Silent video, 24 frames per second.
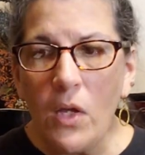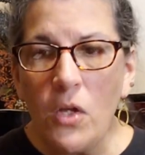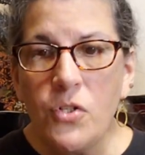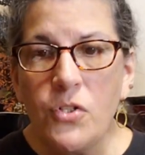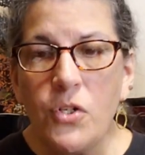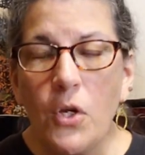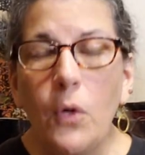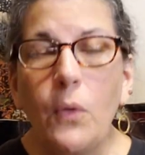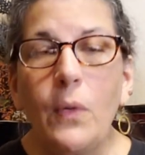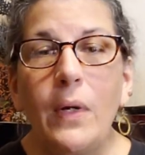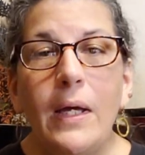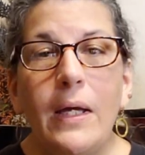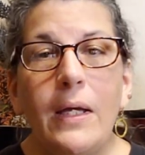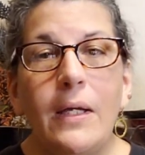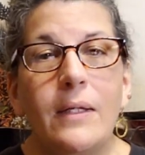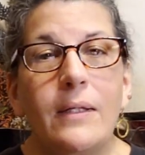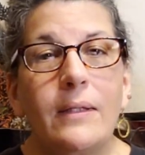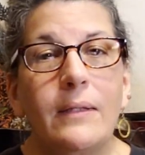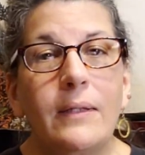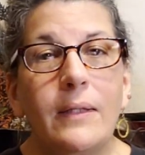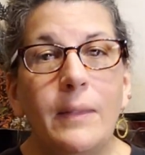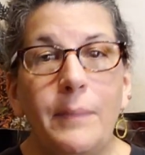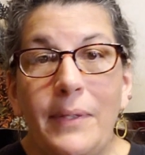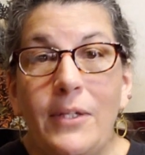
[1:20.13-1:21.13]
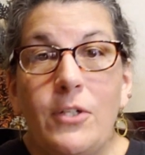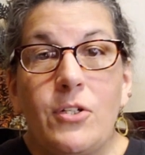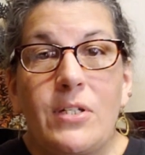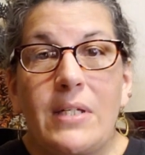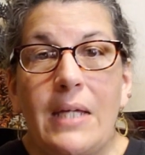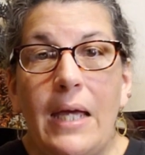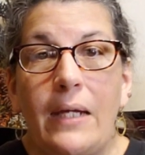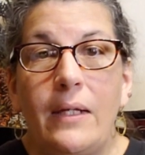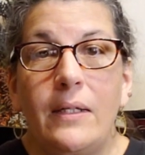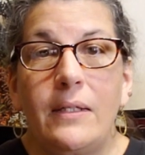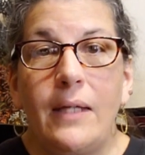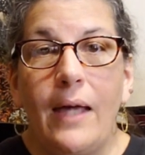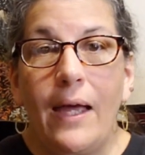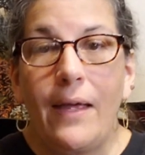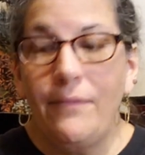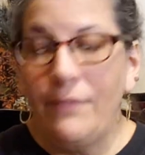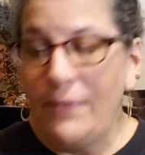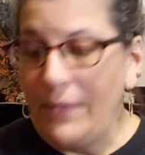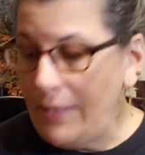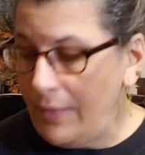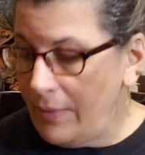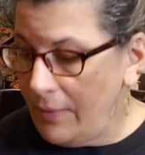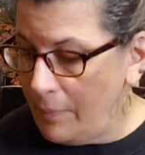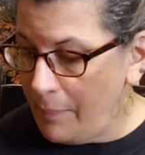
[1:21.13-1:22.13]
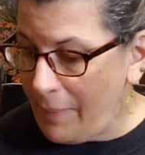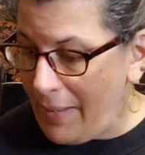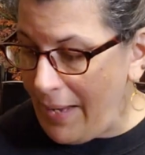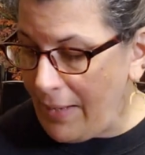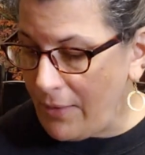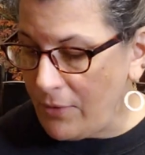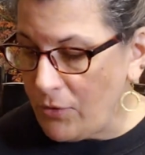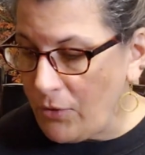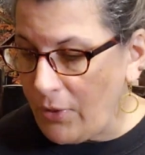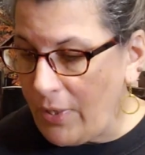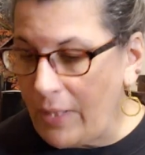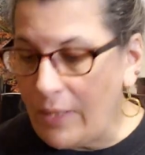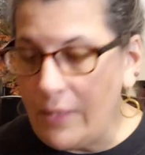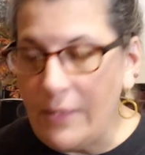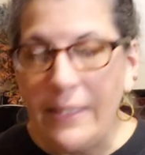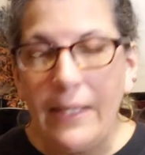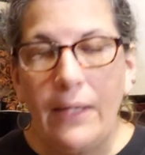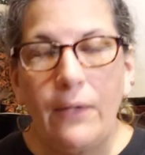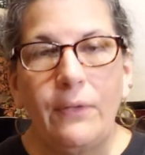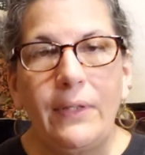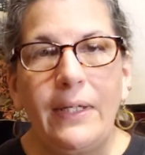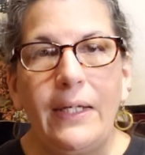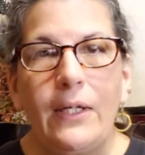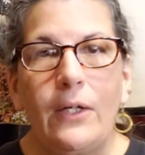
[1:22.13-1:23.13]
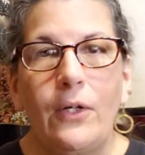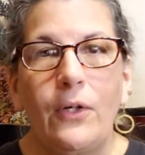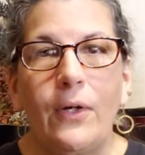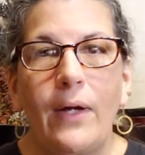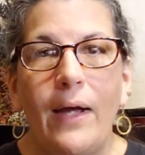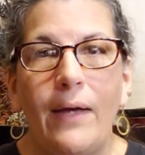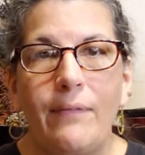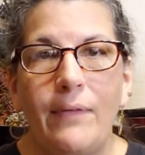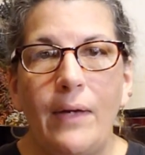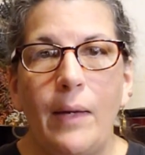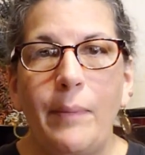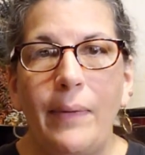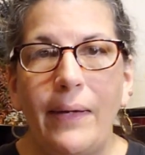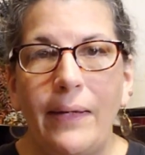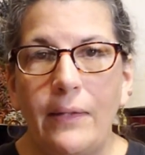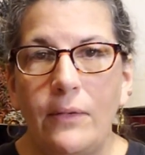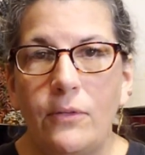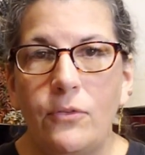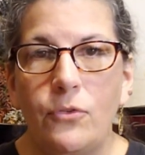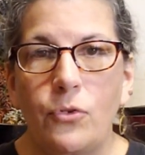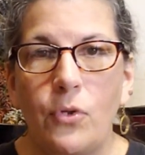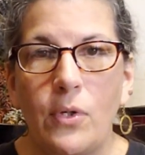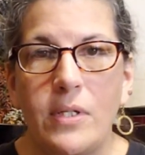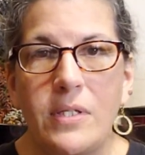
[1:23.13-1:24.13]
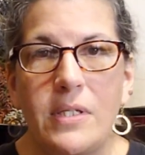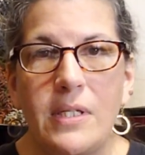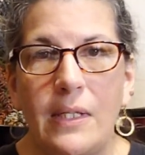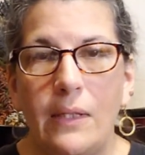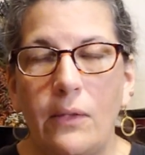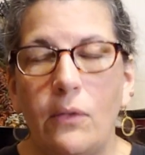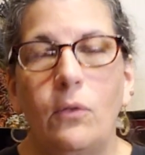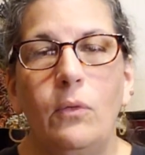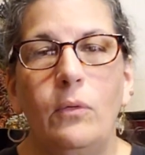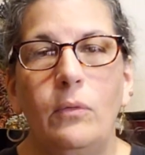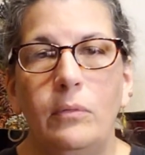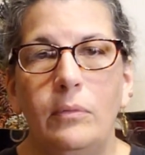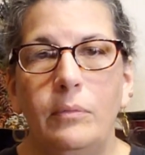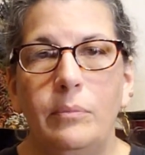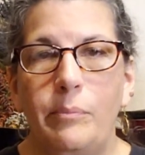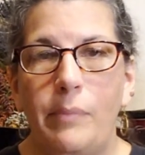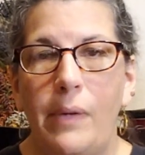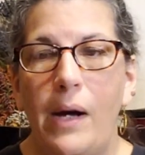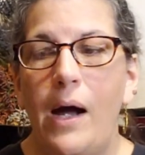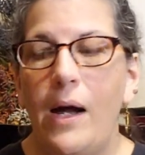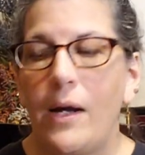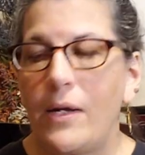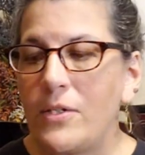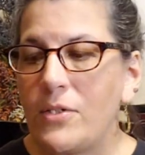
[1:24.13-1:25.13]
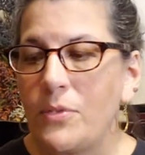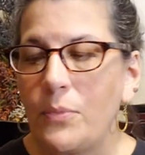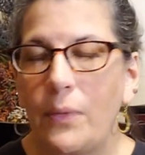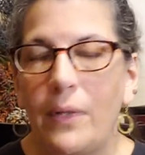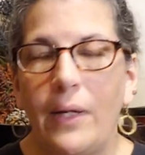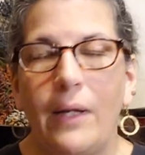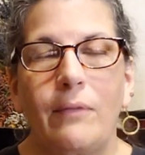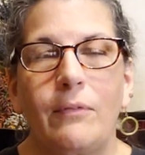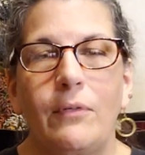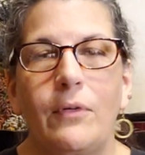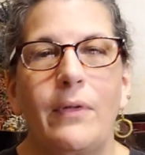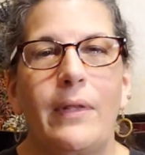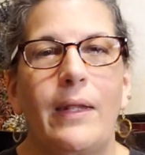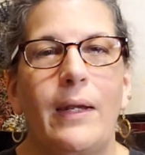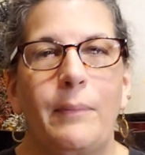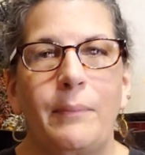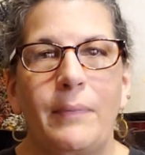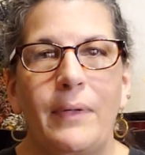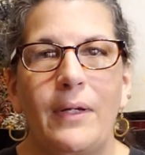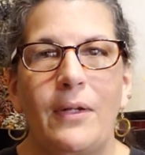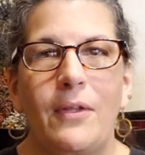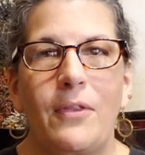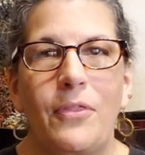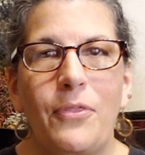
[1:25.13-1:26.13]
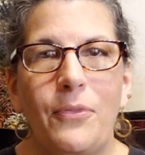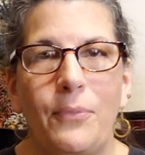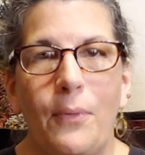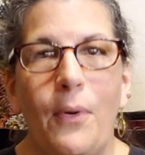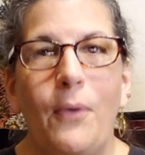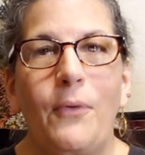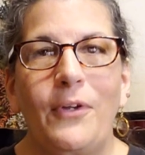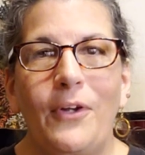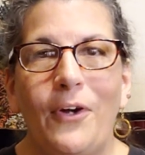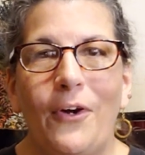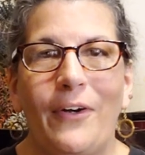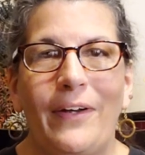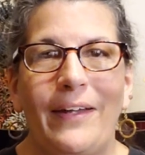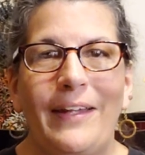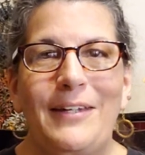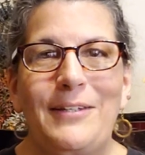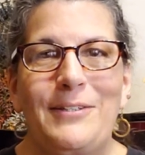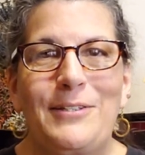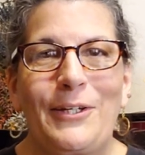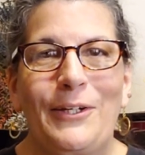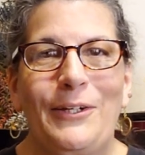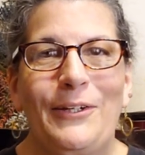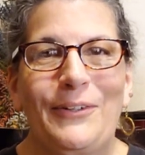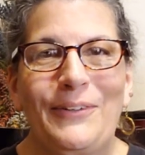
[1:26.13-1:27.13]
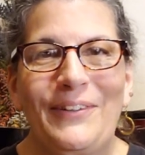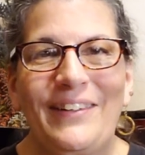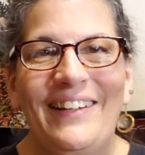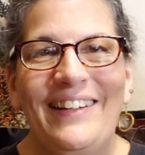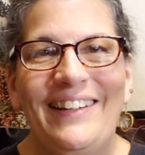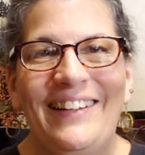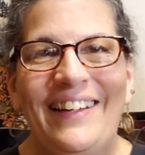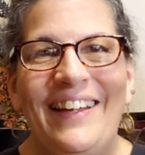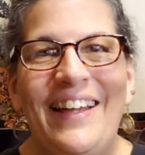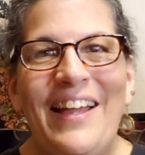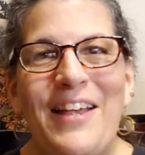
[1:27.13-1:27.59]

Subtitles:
So let me just kind of dive in. The bags are kind of down here. I've got my trusty little box, whatever, that I'm gonna throw yarn into.